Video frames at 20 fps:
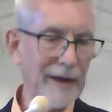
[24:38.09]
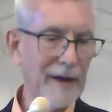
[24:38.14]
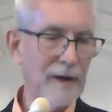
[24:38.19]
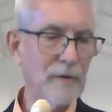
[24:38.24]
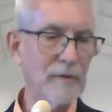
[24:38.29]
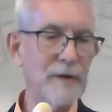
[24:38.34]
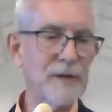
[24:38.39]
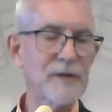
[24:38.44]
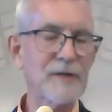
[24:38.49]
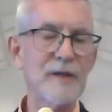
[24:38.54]

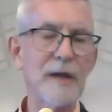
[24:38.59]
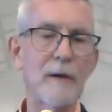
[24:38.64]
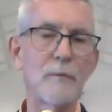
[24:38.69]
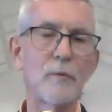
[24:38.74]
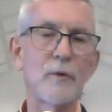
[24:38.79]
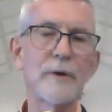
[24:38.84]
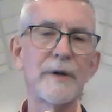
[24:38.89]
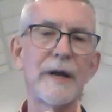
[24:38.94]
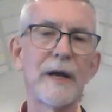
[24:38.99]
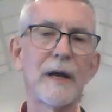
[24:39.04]
illness that
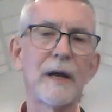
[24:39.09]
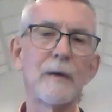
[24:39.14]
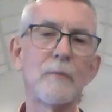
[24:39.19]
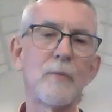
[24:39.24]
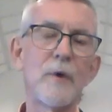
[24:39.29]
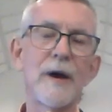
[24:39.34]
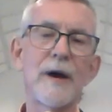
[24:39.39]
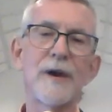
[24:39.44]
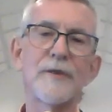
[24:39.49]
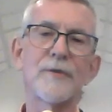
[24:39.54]
we're dealing
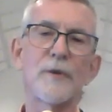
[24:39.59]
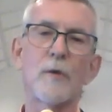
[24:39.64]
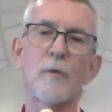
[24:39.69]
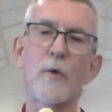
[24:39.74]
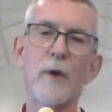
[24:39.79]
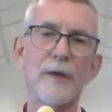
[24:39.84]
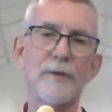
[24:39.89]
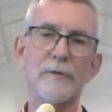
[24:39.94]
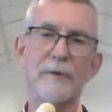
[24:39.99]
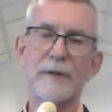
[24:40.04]
with or
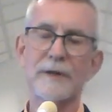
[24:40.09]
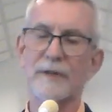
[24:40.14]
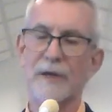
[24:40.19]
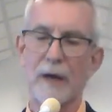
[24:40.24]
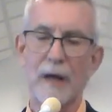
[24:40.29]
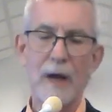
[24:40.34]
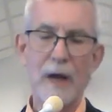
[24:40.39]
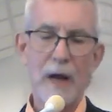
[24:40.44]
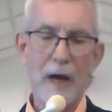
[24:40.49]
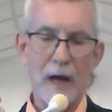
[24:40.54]
whether it's
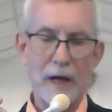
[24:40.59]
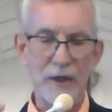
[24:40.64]
a,